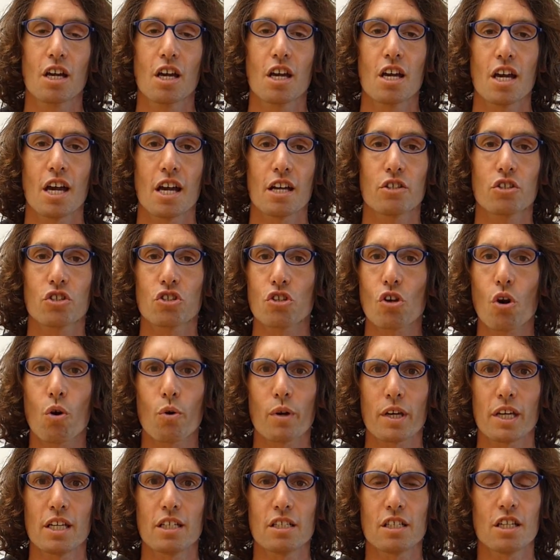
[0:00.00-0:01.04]
It's so
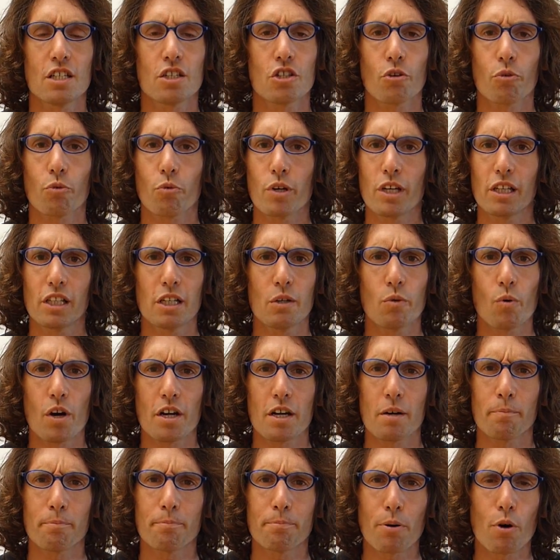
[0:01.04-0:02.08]
easy to really want to
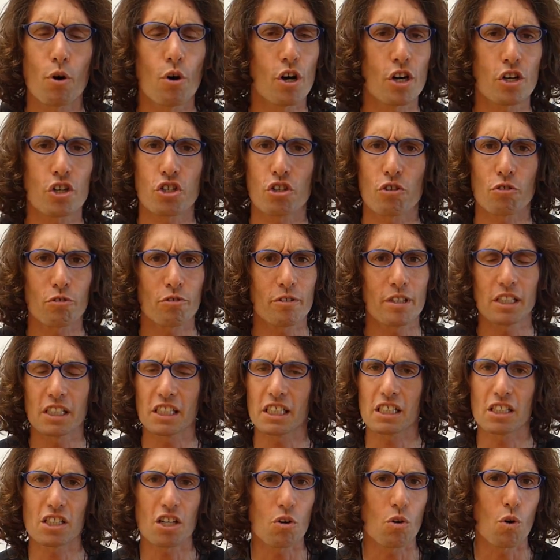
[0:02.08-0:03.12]
push or really
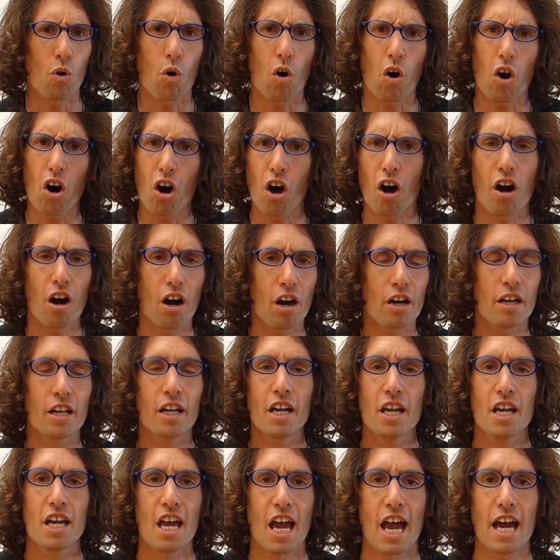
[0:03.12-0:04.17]
go hard
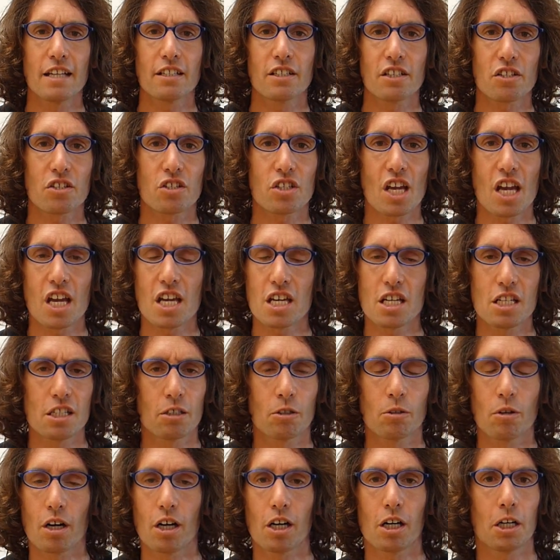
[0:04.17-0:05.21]
and to say,
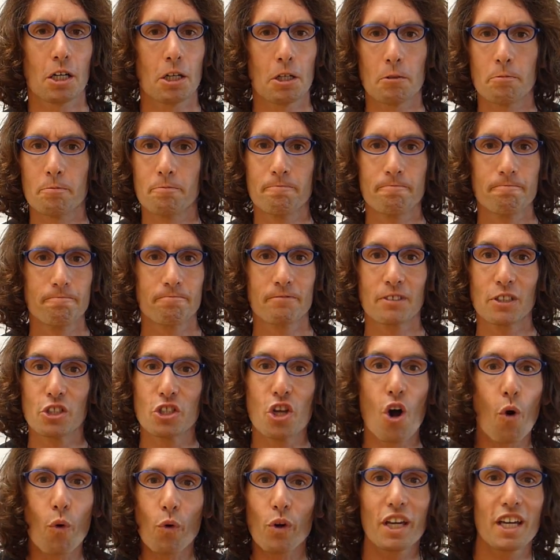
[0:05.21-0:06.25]

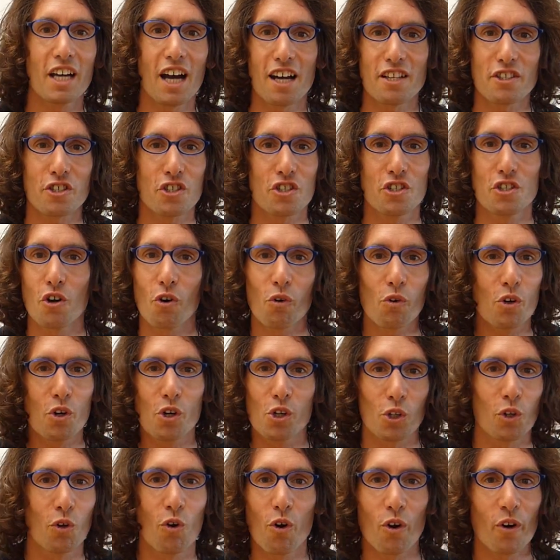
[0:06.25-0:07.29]
no guts, no
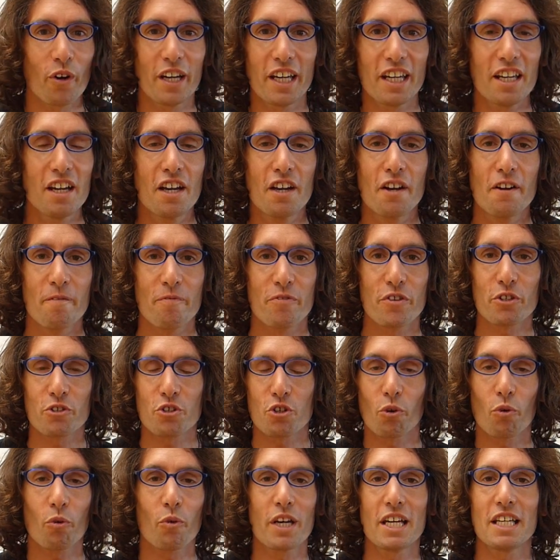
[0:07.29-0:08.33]
glory, to
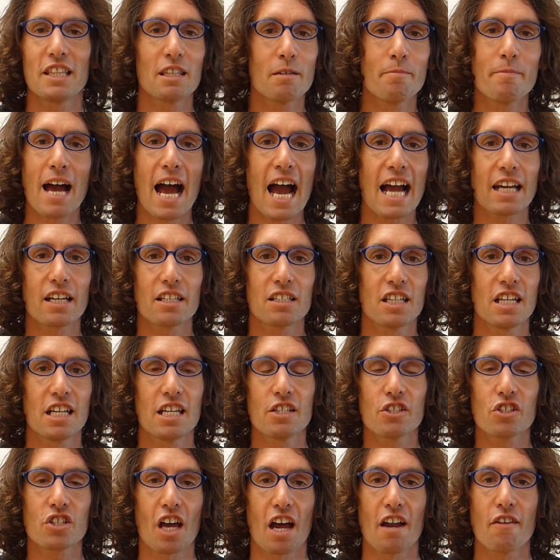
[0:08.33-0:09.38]
read the
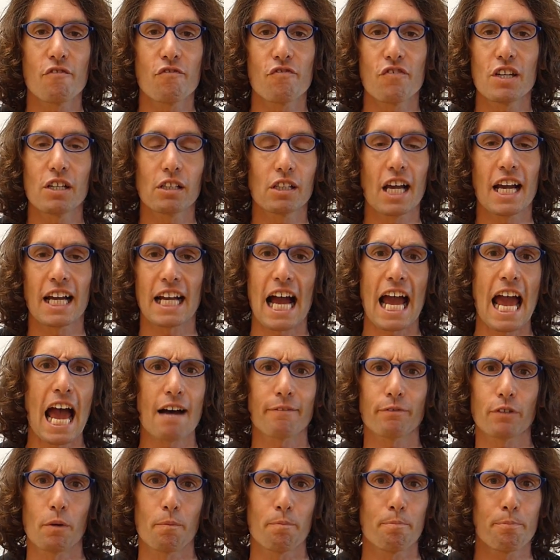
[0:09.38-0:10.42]
magazines and feel like I have
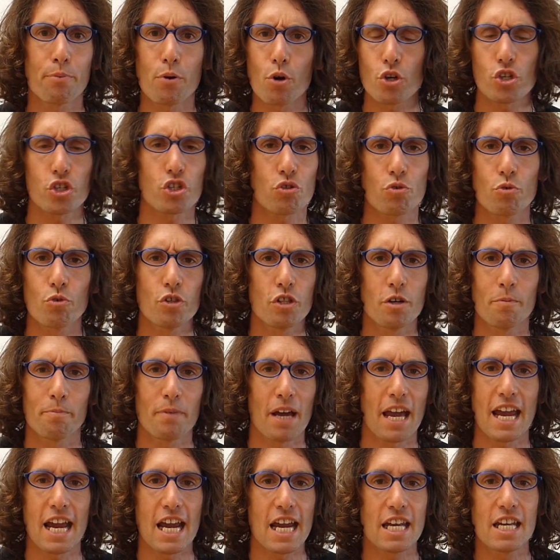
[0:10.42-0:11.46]
to push through the
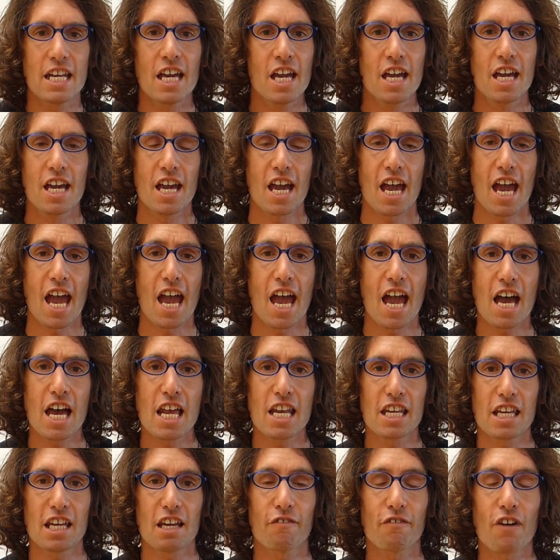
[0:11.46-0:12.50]
pain, and
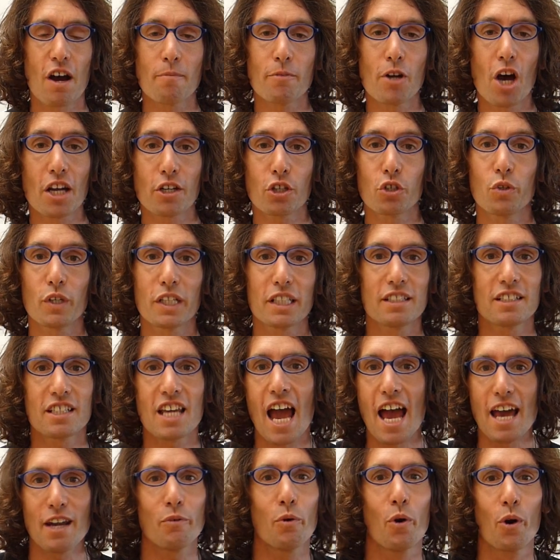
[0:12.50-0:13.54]
if I'm not doing
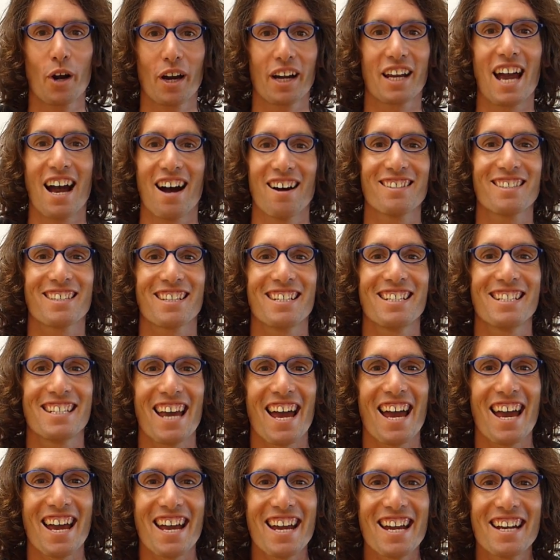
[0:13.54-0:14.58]
10 workouts a
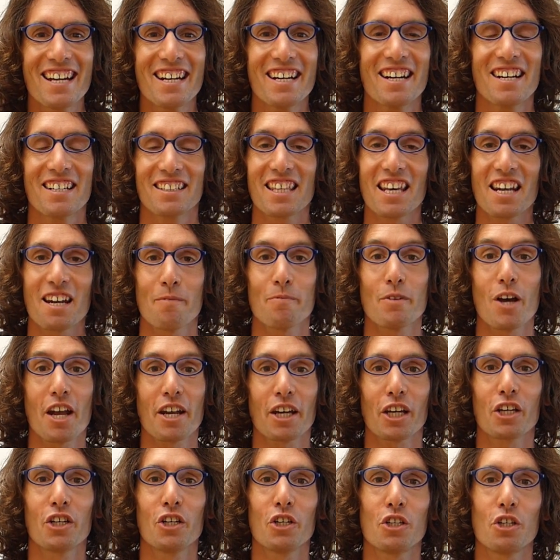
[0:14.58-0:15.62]
day, then I'm not a
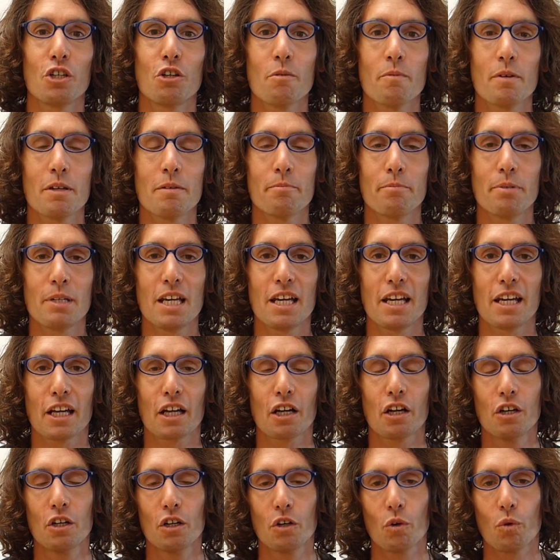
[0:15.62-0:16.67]
good human being.
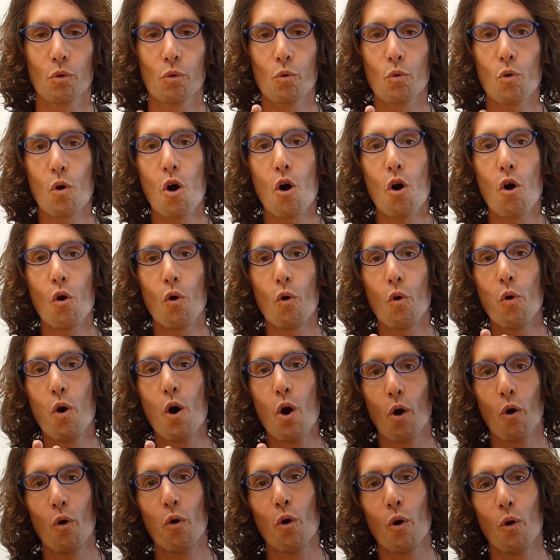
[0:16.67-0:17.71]
Whoa,
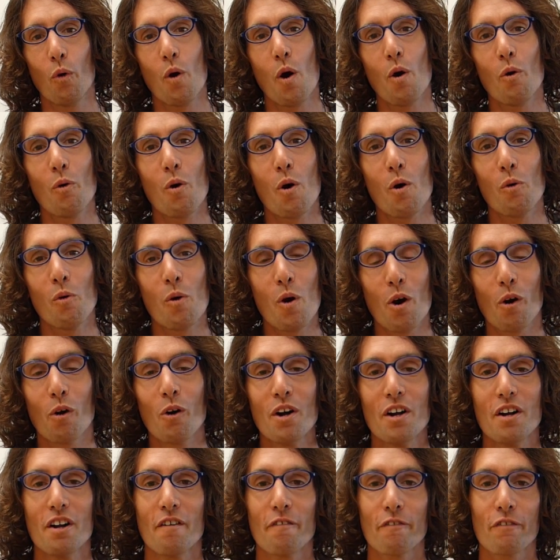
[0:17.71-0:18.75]
whoa, whoa, whoa, whoa.
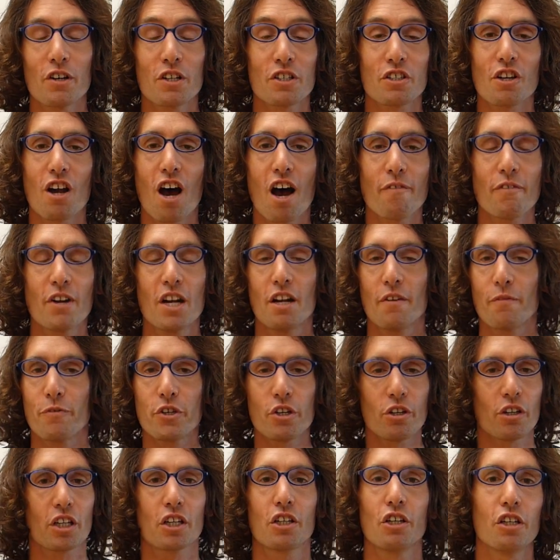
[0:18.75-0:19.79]
First off, you're
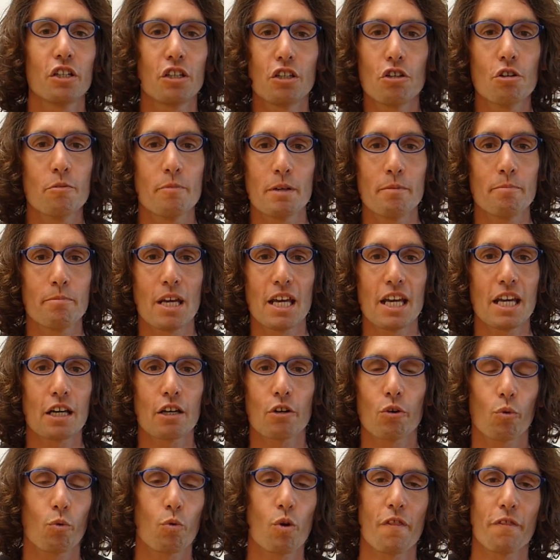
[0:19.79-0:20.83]
a good human
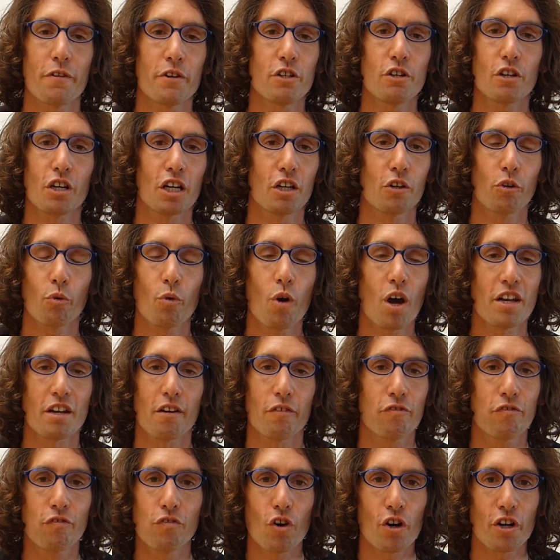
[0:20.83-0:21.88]
being whether you can run a
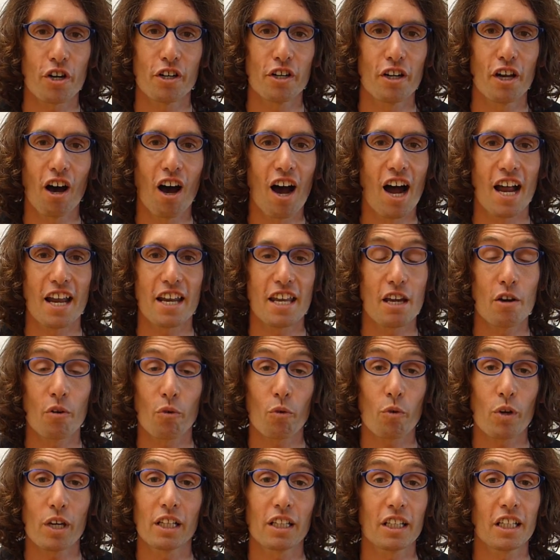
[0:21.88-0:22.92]
foot or not. It
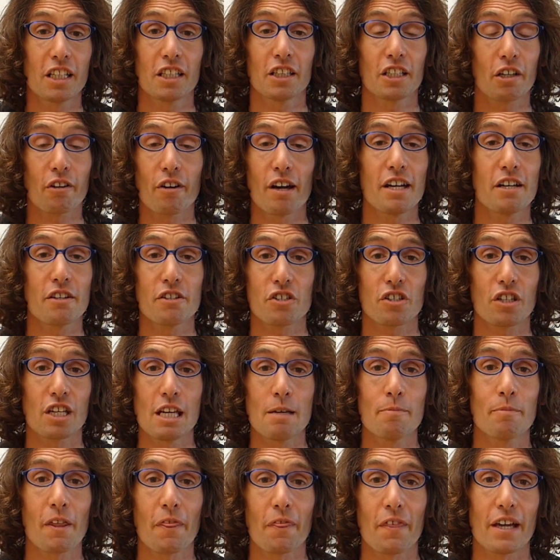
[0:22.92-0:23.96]
really, in the greater scheme
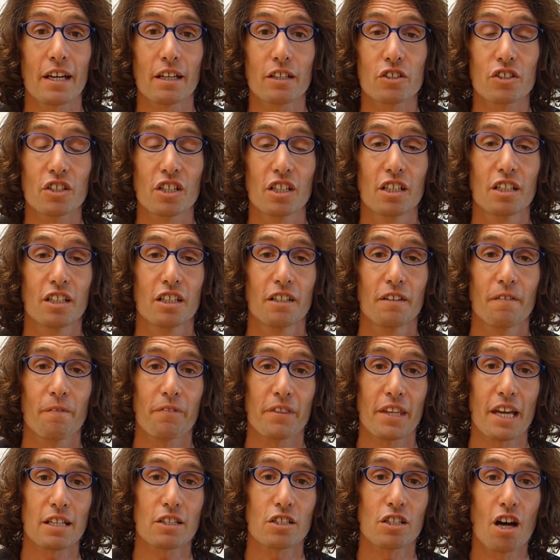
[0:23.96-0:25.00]
of things,
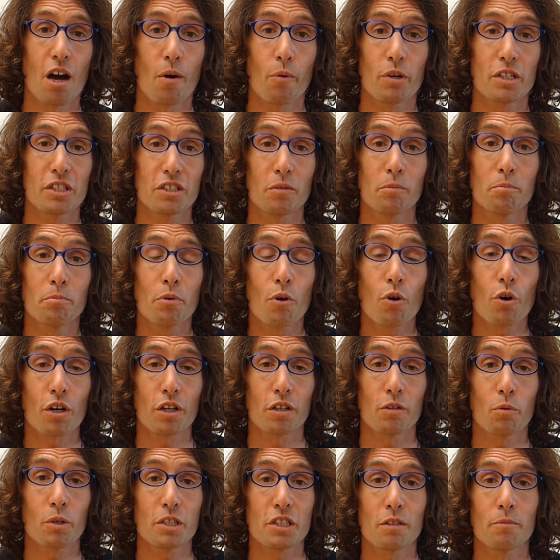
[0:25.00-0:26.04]
that's not what's important.
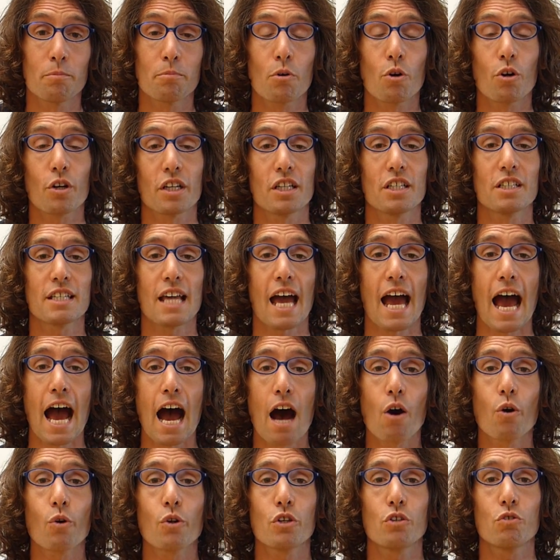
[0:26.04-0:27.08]
What's important is
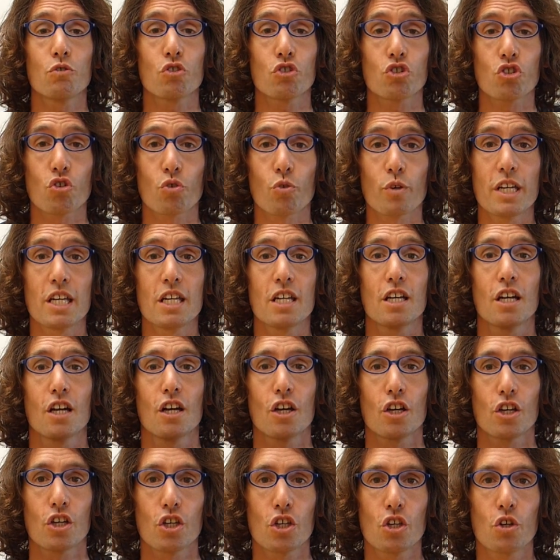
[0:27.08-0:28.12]
how you treat
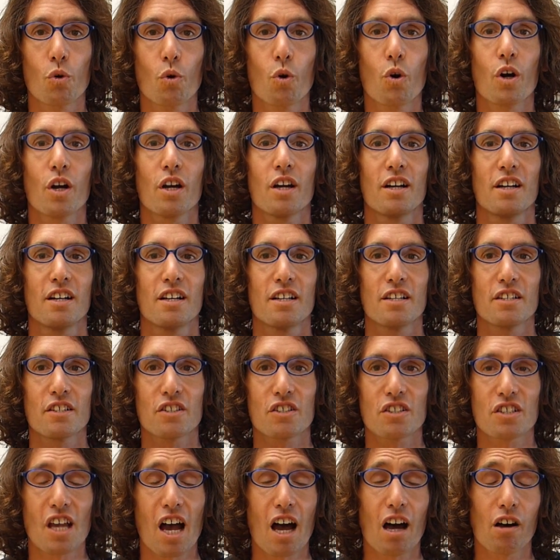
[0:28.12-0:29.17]

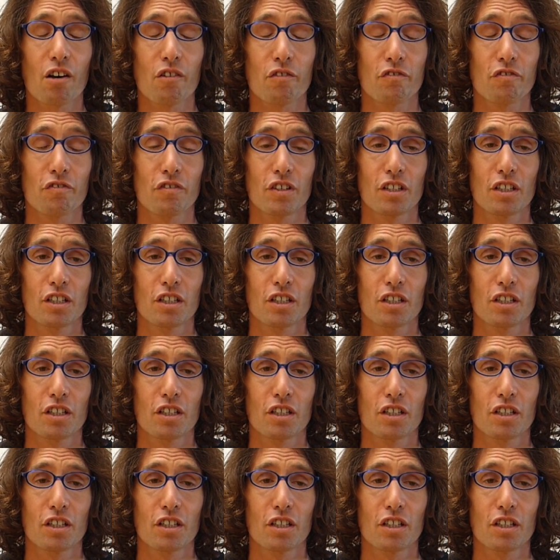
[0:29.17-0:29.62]
yourself.